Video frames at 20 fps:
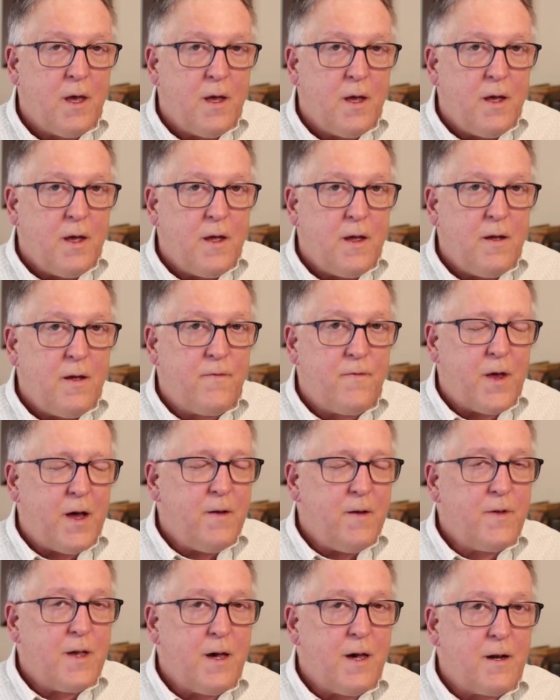If
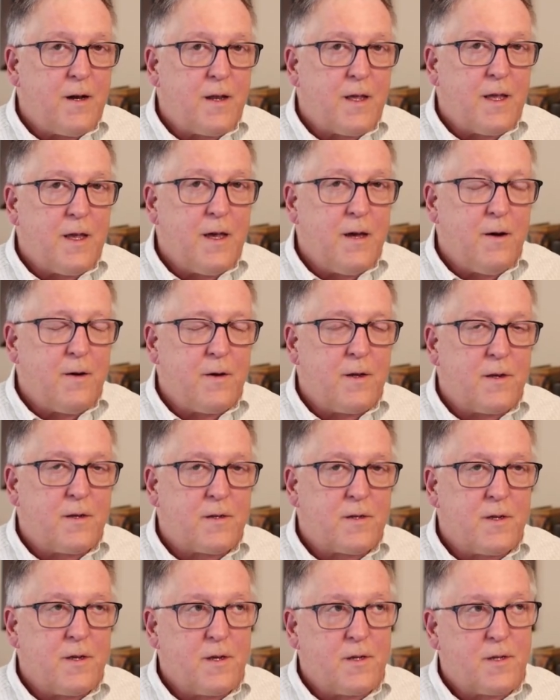they've got an accounting
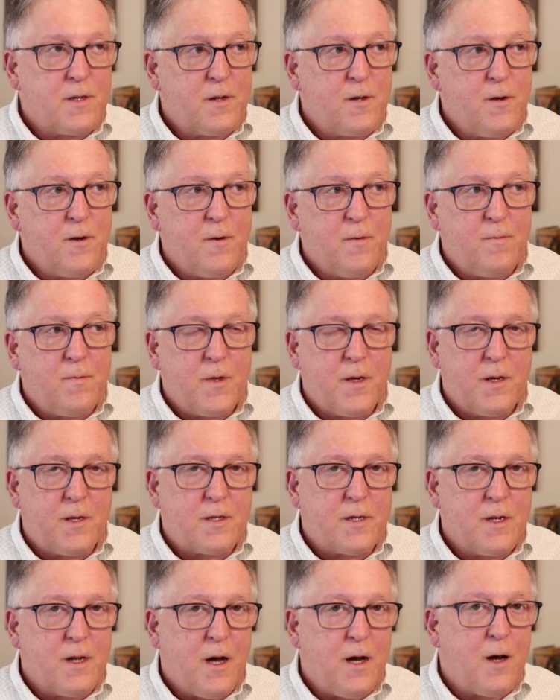system
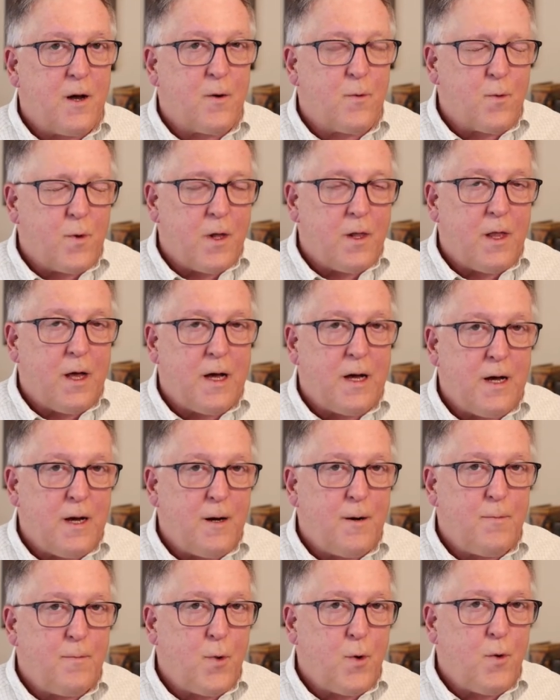that's not
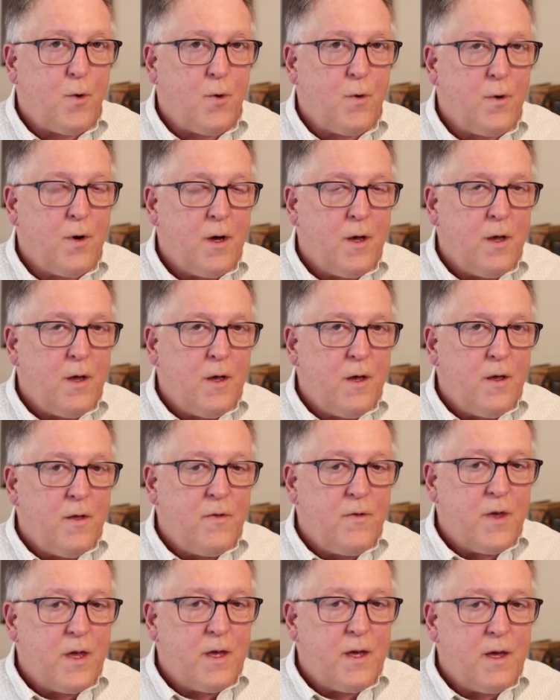reliable,
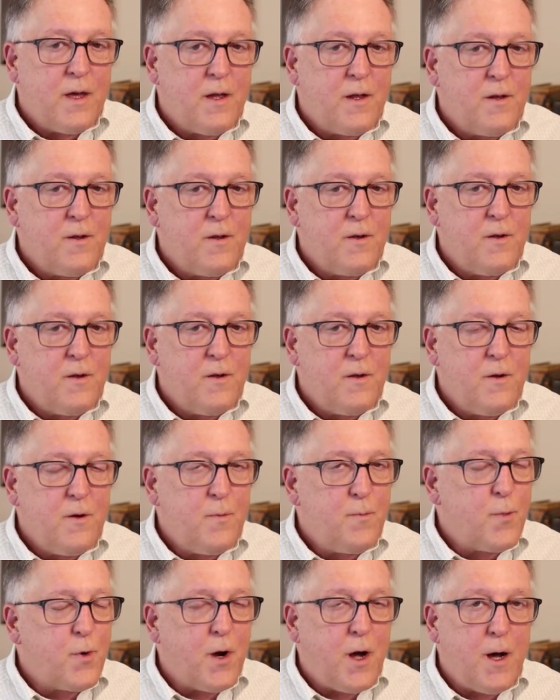then you
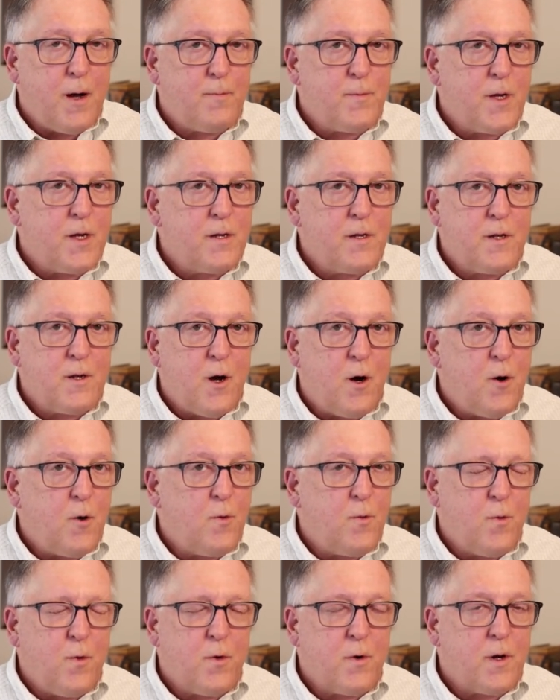probably
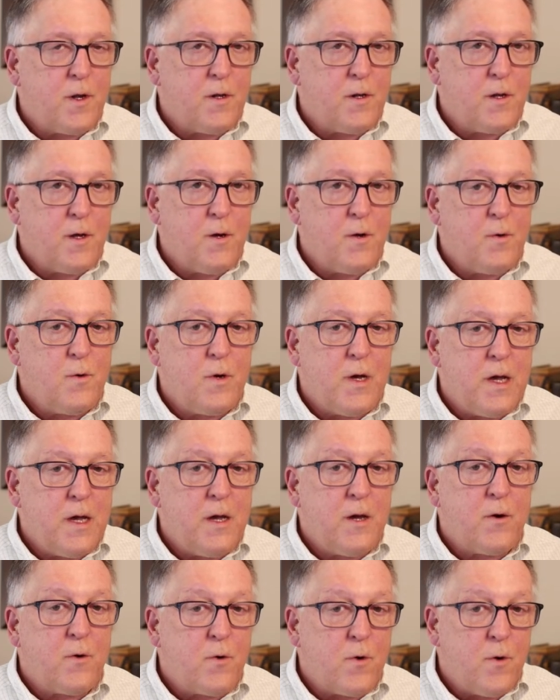don't want to do
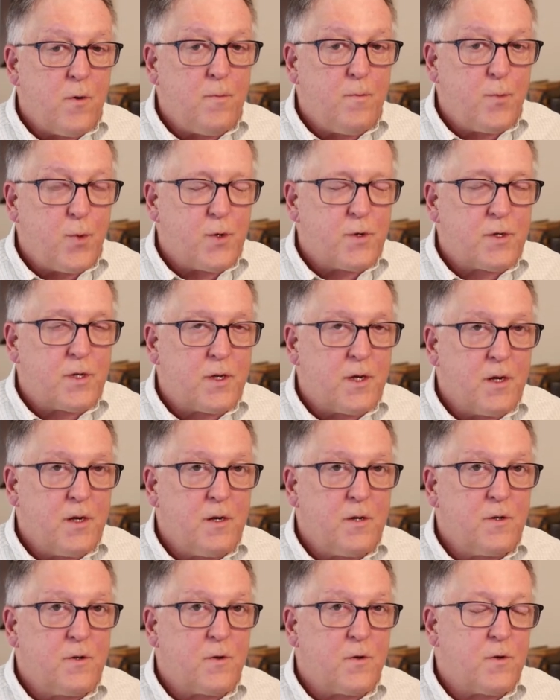interim
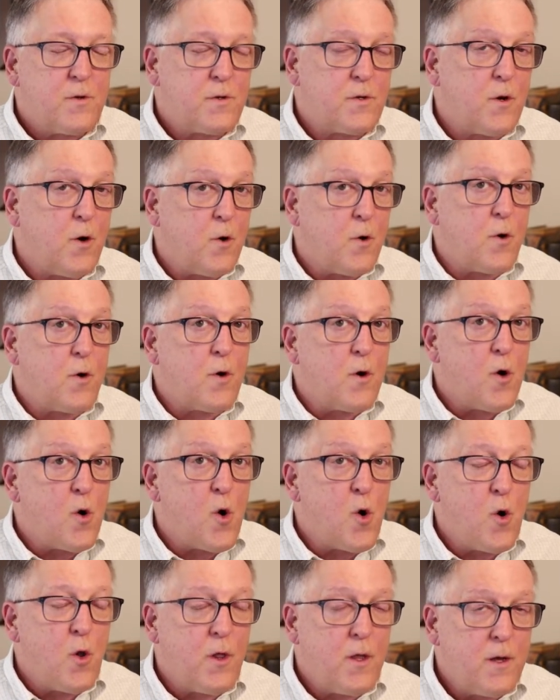procedures or
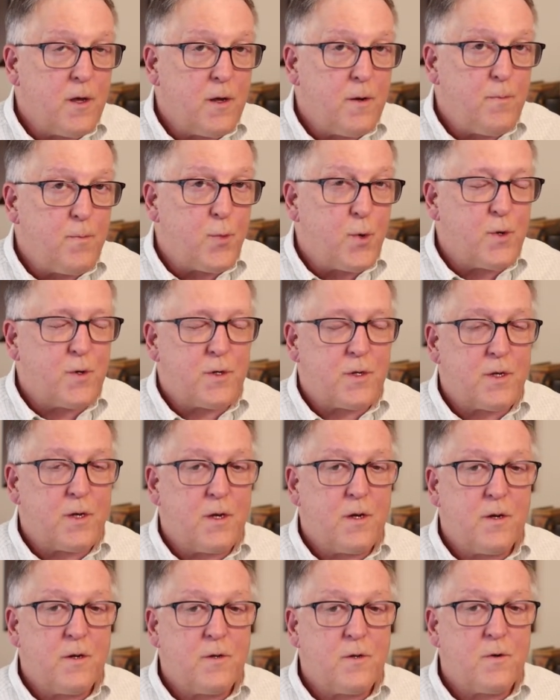early
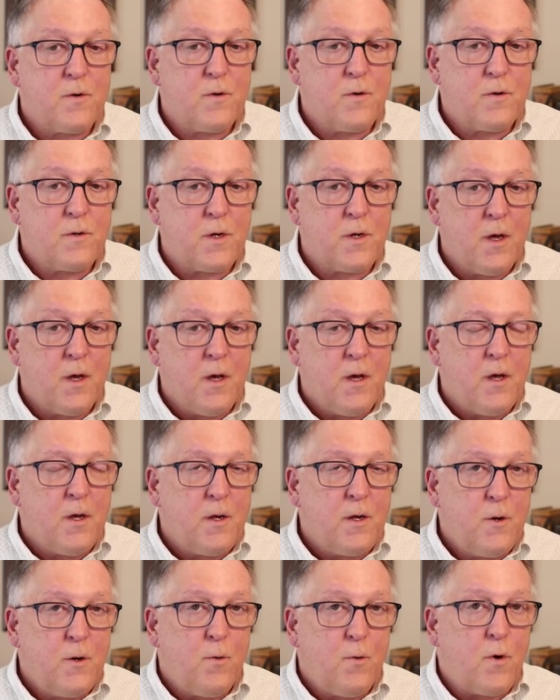procedures.
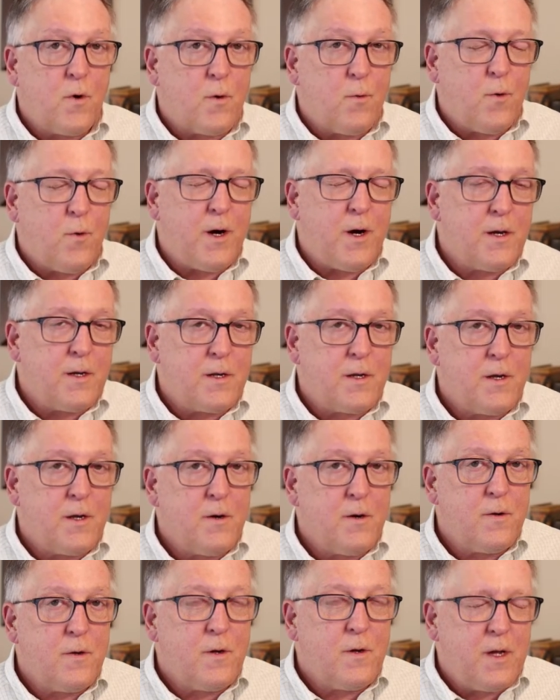You want to wait
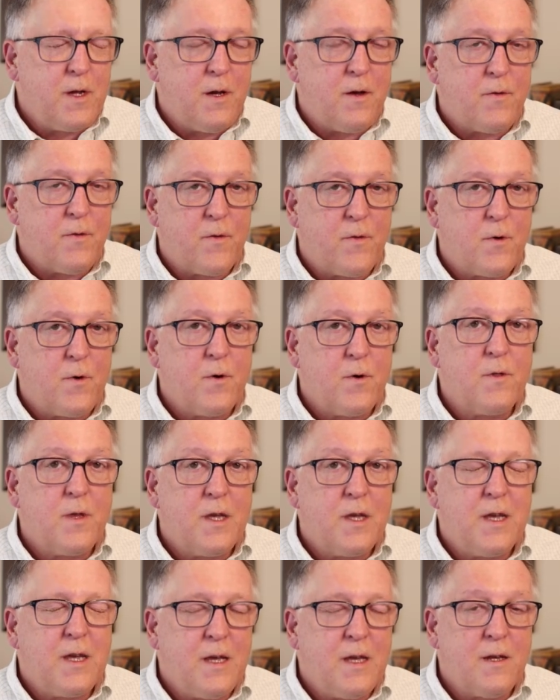till you get through
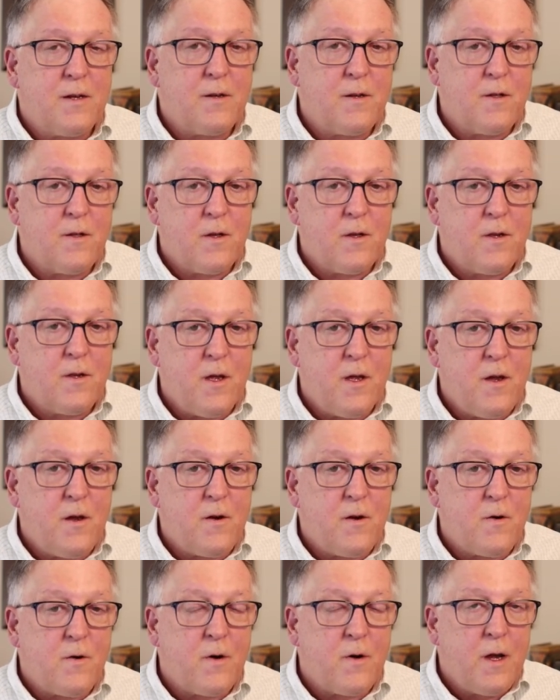the end of the
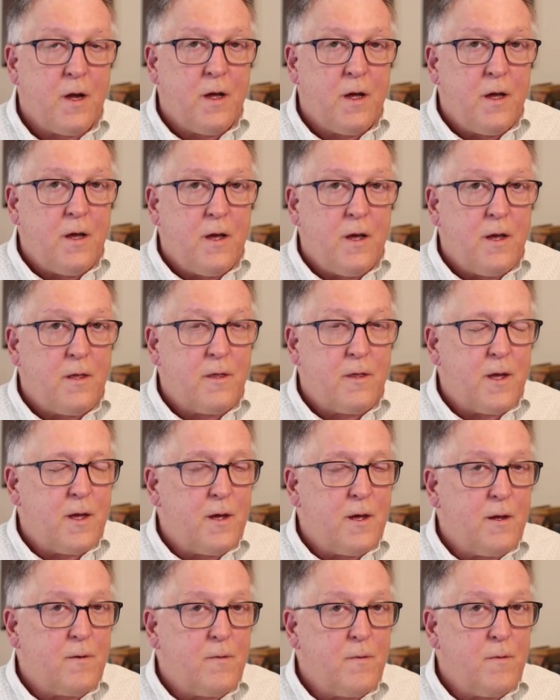year, and
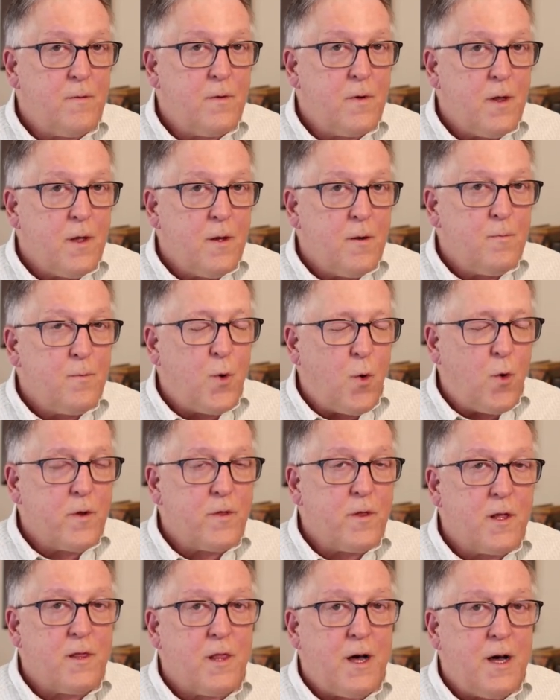then more
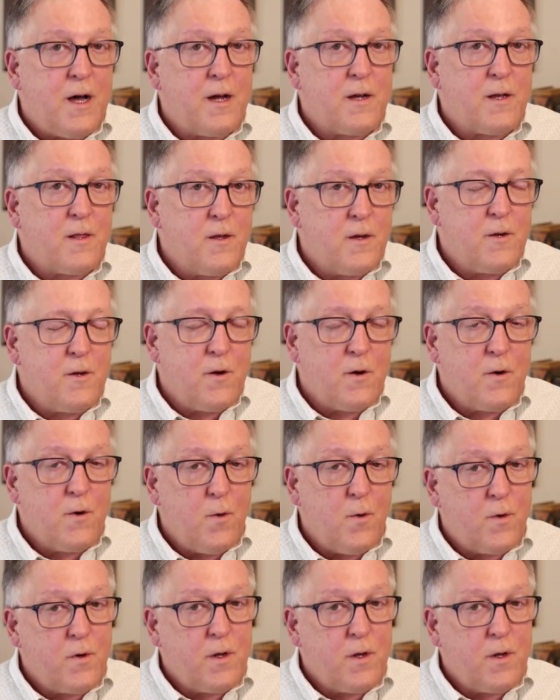than likely you're going to